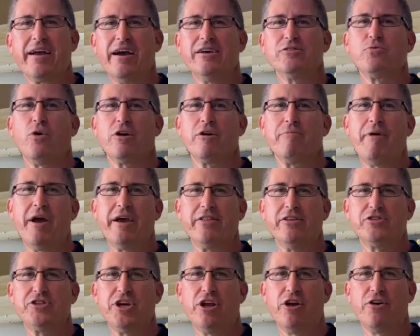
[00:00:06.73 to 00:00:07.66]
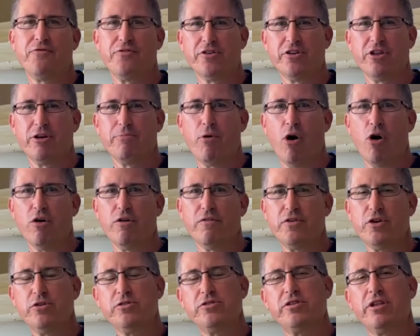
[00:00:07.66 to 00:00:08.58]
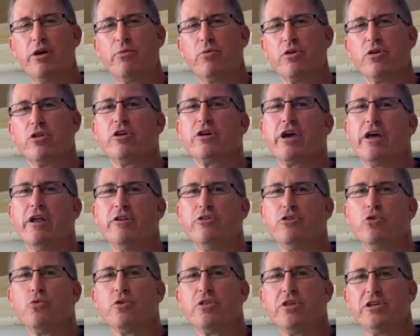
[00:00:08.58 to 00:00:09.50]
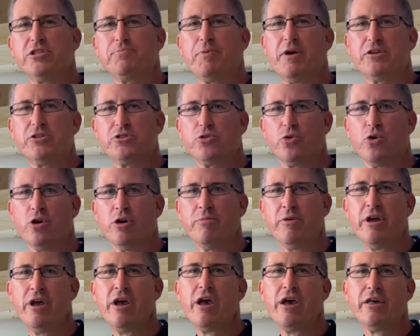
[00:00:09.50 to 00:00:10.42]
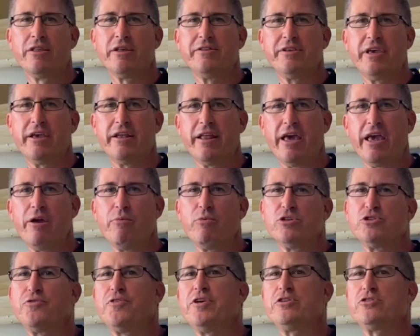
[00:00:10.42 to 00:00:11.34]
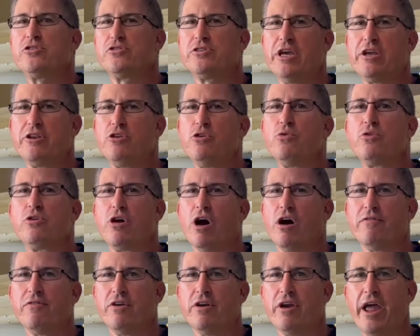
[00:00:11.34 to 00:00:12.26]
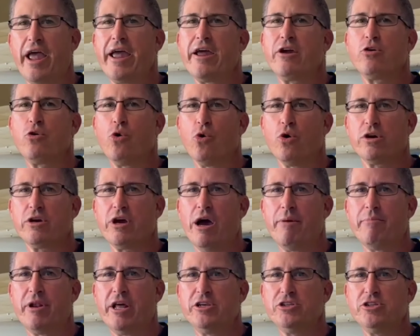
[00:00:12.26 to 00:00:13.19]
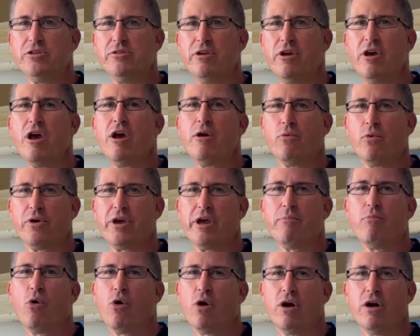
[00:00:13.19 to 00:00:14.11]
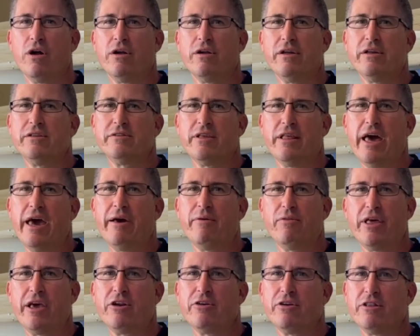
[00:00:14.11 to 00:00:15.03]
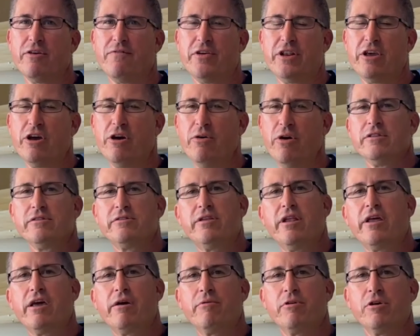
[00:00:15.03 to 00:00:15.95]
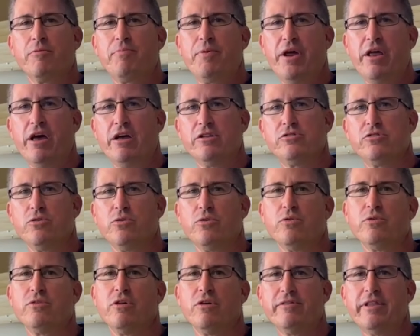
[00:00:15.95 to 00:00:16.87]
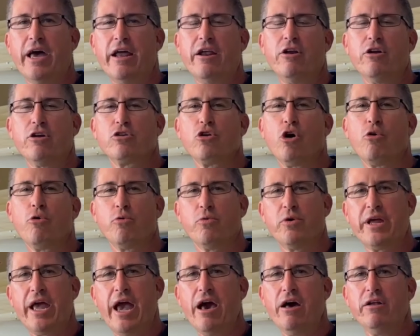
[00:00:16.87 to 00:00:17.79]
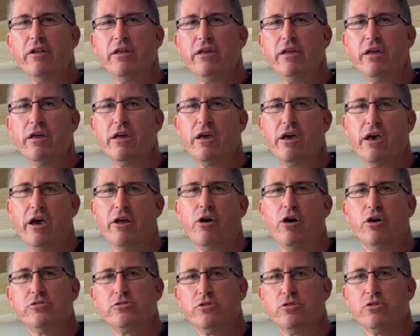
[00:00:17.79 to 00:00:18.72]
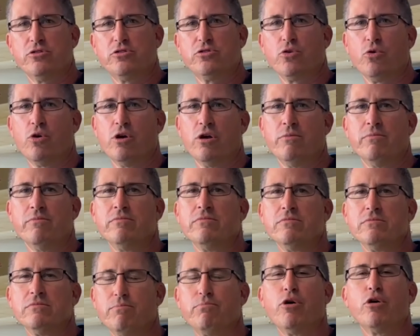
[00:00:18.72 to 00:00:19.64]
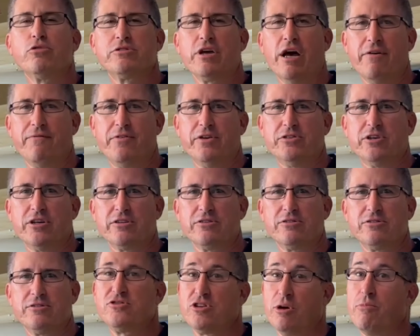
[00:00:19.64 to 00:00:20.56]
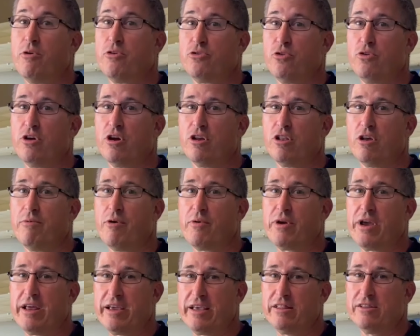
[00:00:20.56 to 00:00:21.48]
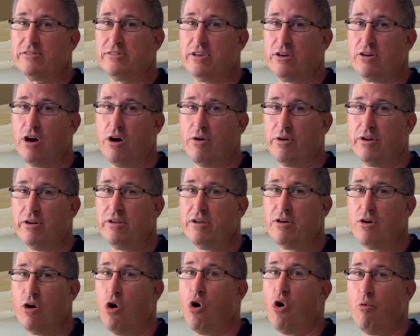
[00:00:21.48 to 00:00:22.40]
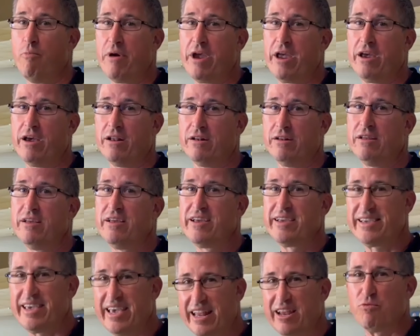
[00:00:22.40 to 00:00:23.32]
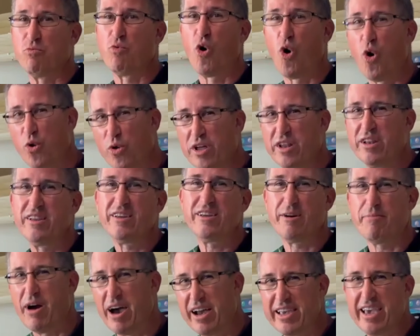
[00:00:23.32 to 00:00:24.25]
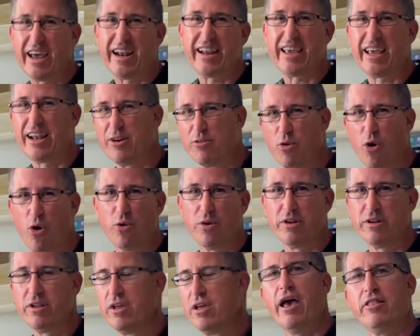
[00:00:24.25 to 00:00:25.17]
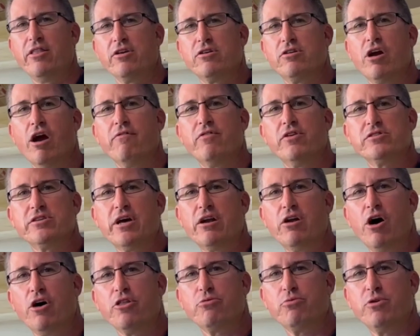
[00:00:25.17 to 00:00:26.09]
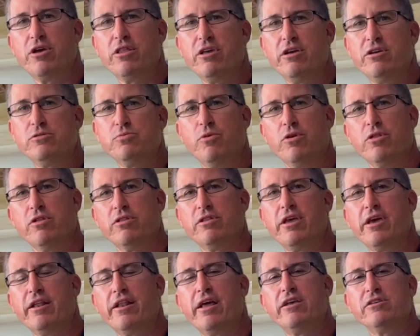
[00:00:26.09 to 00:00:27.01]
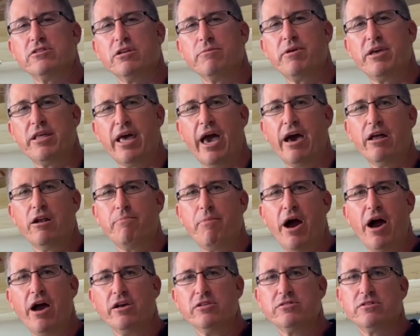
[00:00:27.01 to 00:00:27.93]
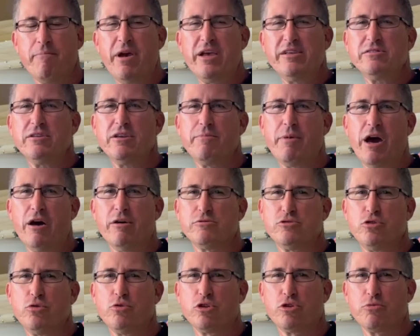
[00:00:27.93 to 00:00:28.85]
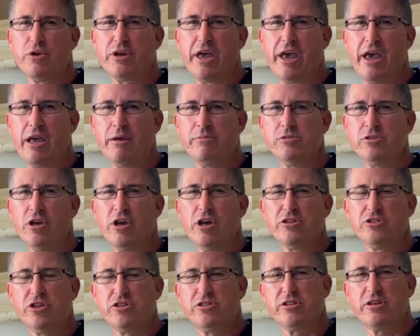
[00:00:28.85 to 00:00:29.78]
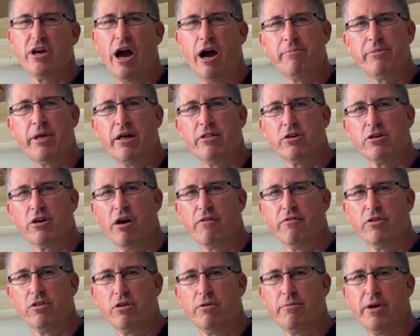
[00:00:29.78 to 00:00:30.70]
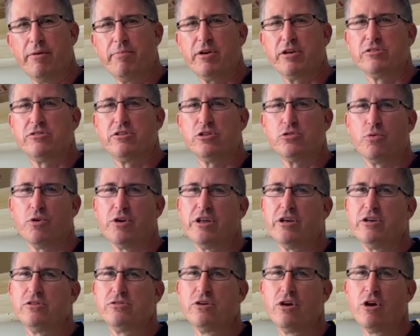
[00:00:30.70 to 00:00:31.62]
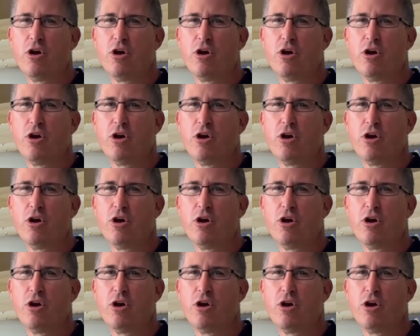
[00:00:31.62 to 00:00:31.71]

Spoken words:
guys, welcome back to the channel for another ball review. Today we're going to look at a new release by Storm, the DNA, which features a new cover and core combination. We'll get more into that later in the video. Today I'm going to compare that to 900 Global Reality and also the Storm Proton Physix. Stumbled through there a little bit. We got to get this thing going. Oh man, get it rolling. Come on, got to get it rolling. And the covers on all three of these, well, the DNA is going to be out of box. Basically about 2 or 3 games just to calm down the cover a little bit, because this one is